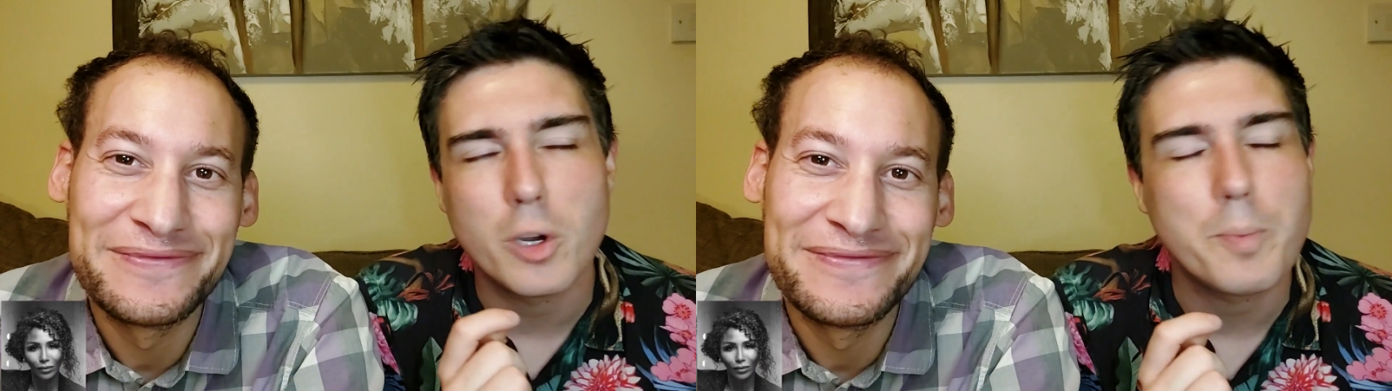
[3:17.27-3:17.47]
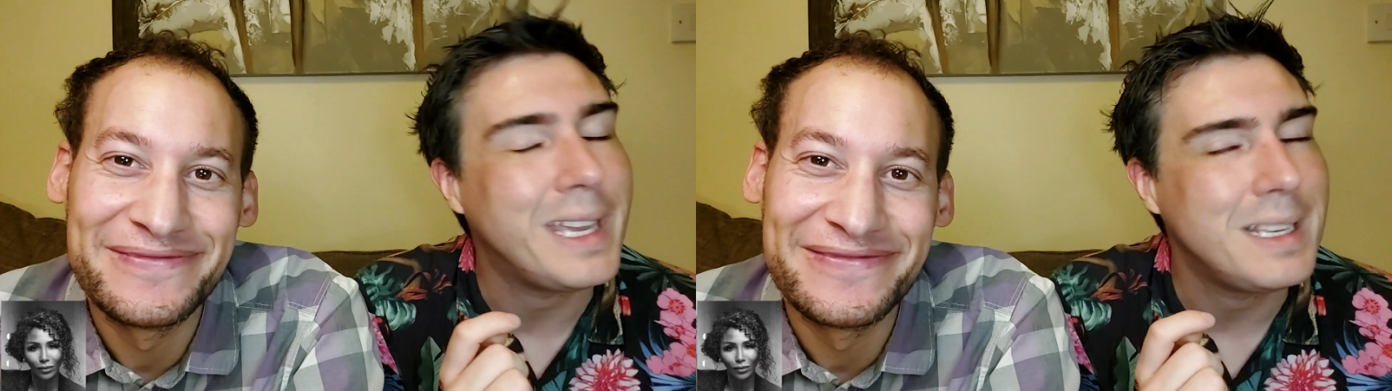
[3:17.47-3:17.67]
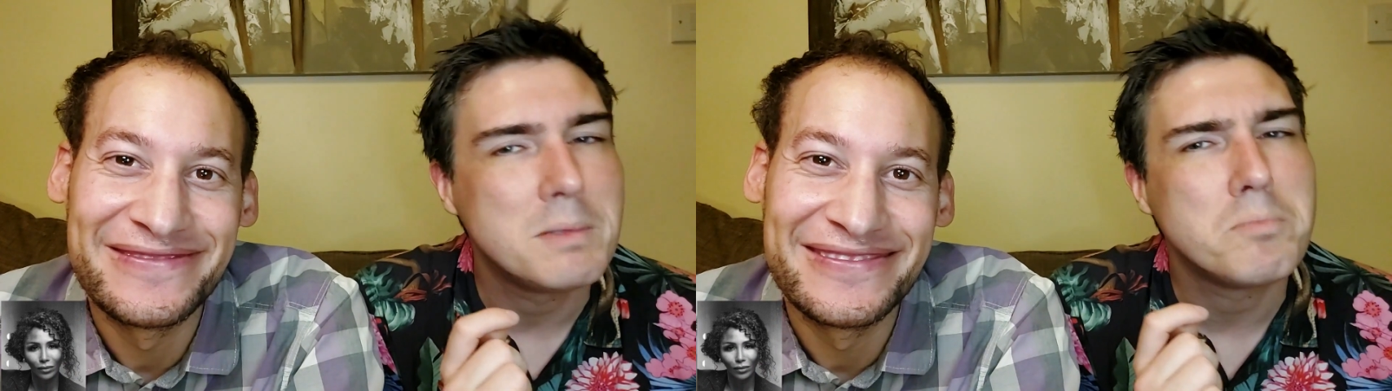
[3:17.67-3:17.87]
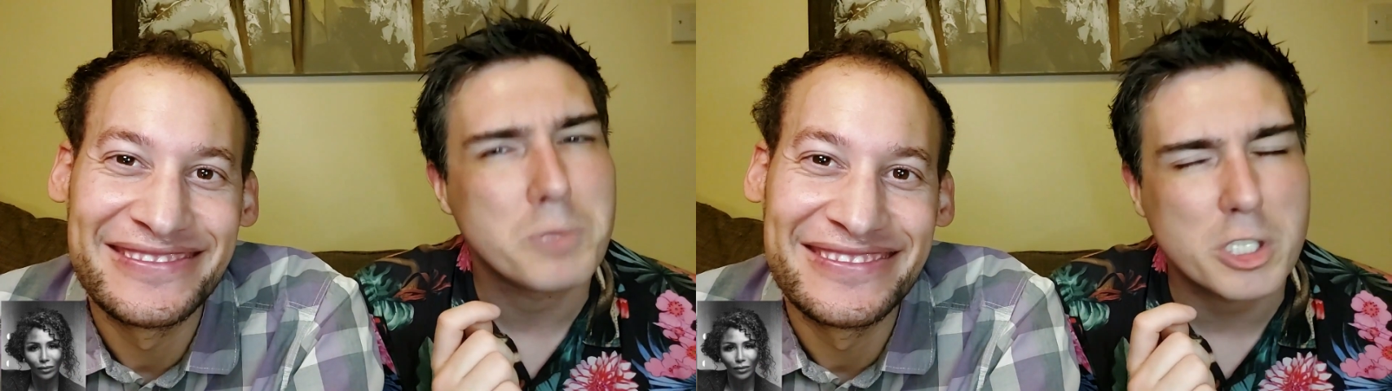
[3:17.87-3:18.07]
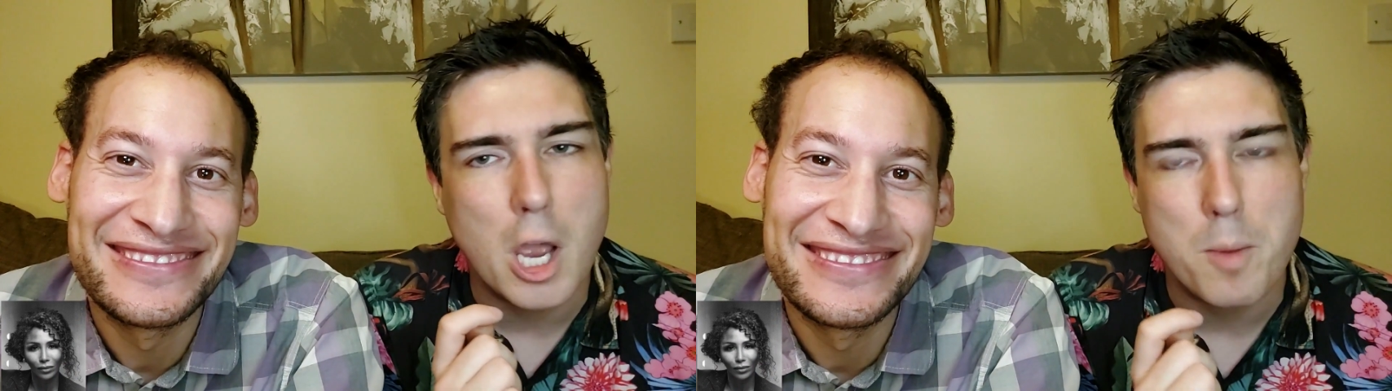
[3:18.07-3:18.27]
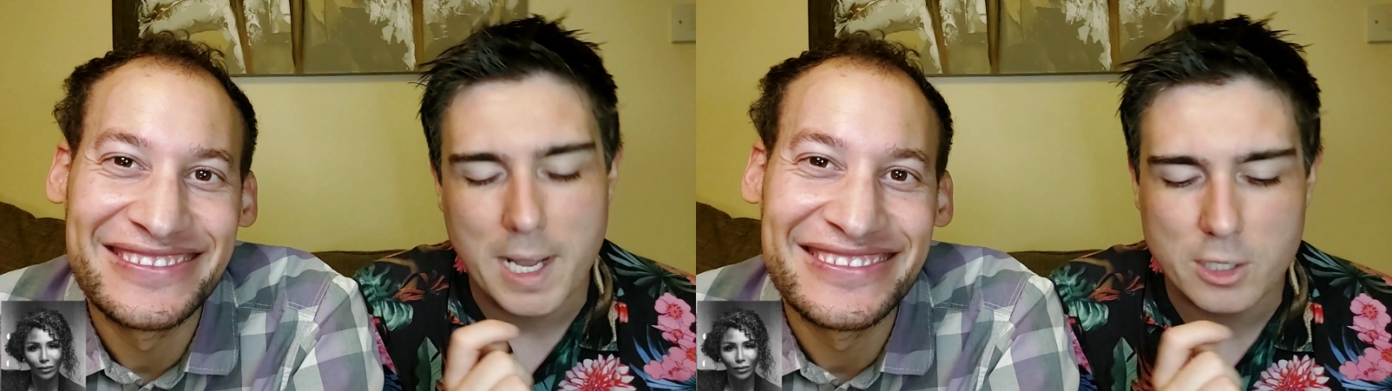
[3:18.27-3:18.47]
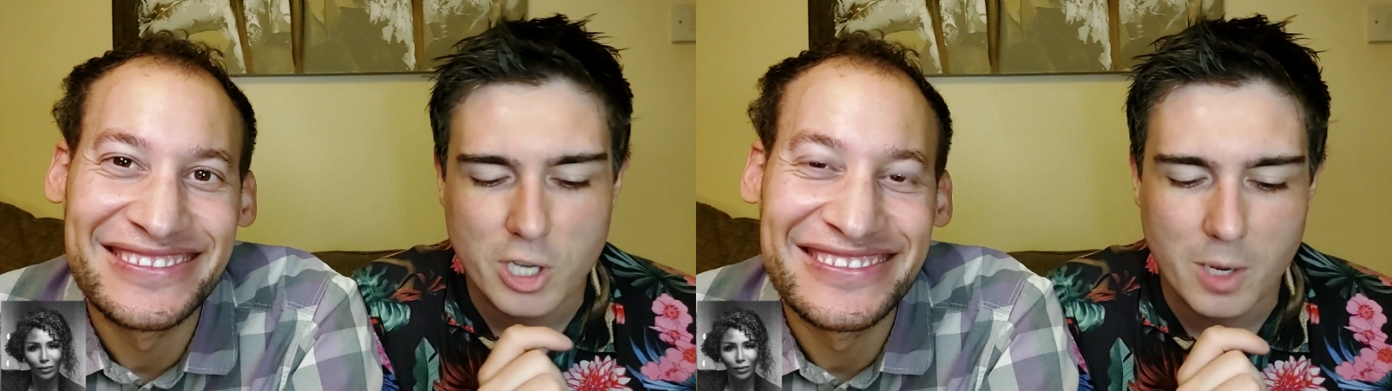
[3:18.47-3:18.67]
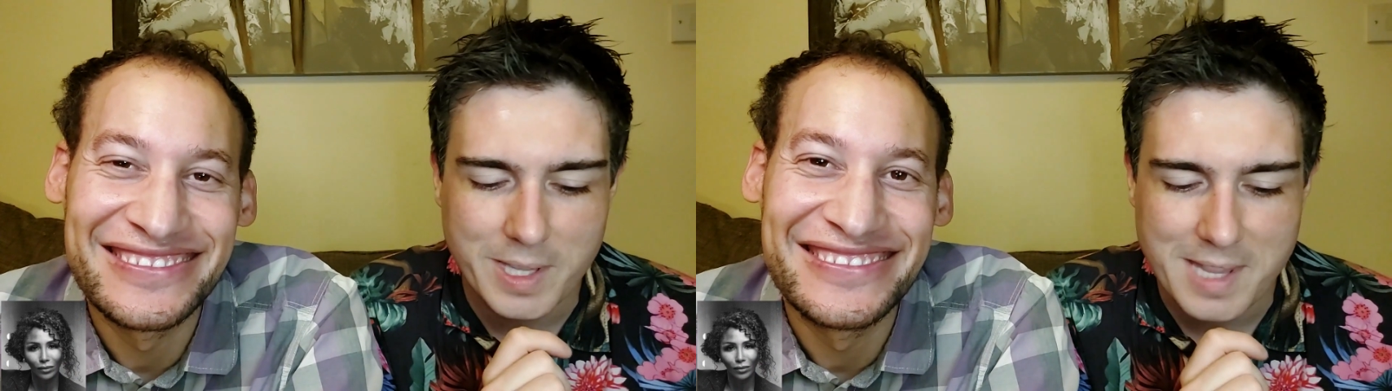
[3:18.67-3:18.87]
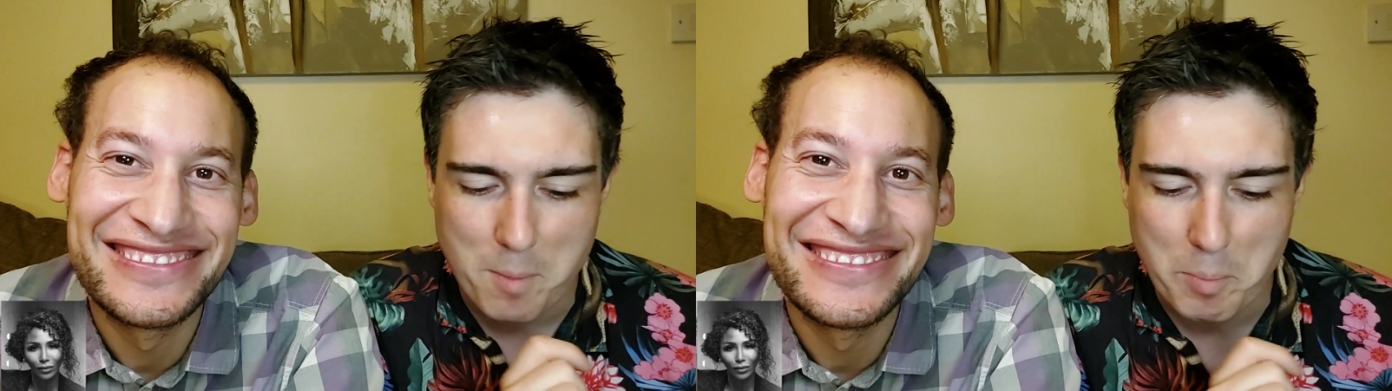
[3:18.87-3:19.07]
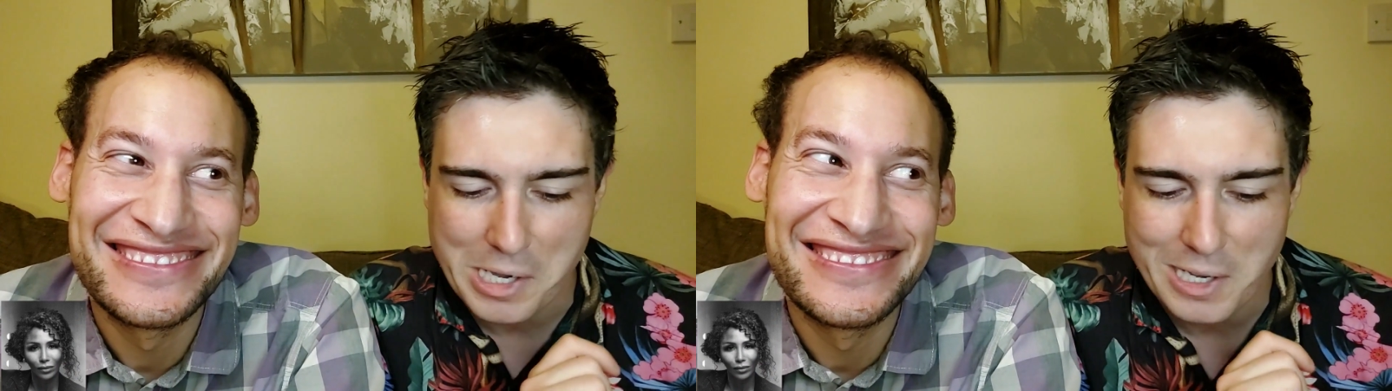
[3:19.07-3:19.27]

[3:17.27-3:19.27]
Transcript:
Speaker 1: she'll be so macho in that